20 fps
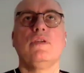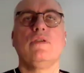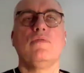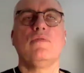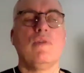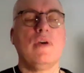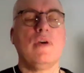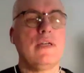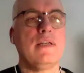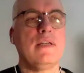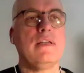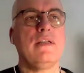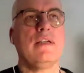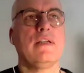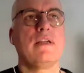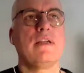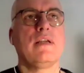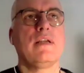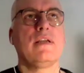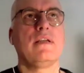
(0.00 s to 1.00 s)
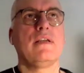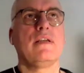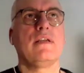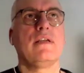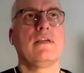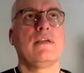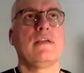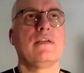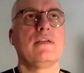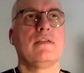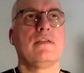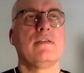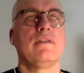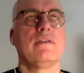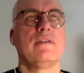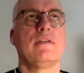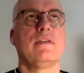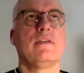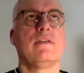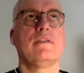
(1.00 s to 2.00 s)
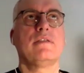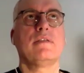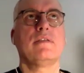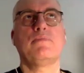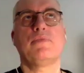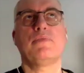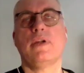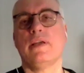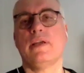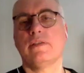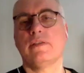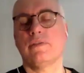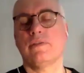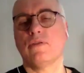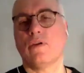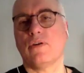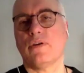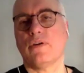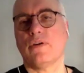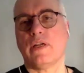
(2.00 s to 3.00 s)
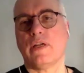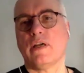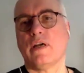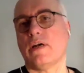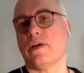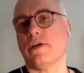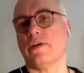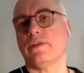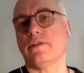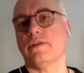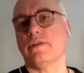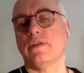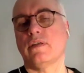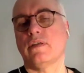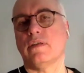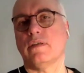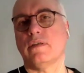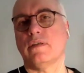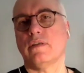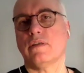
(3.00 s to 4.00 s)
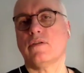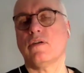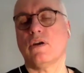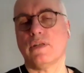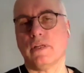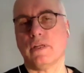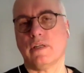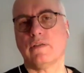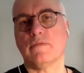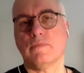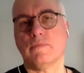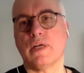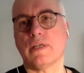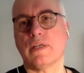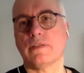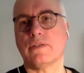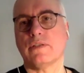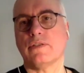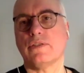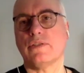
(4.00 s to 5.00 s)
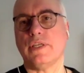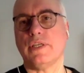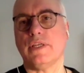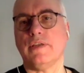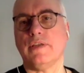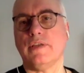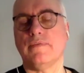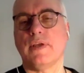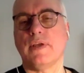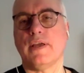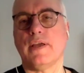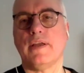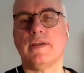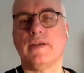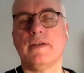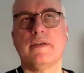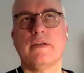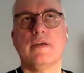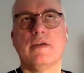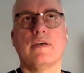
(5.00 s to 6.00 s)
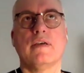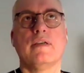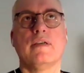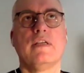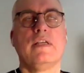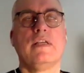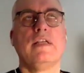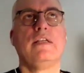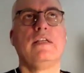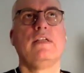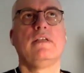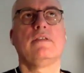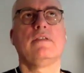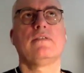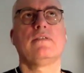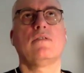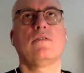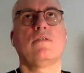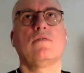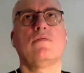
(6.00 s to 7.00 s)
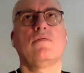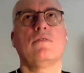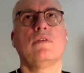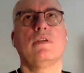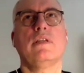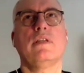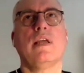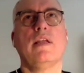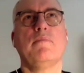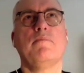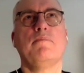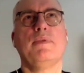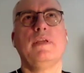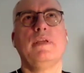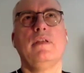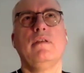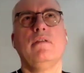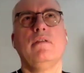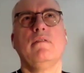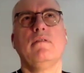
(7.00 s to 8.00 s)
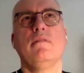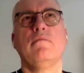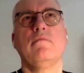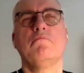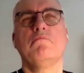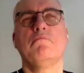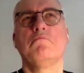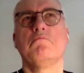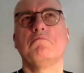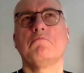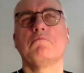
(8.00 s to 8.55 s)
Wu Ji Quan is a prehistoric art, according to Master Chi, and so it had been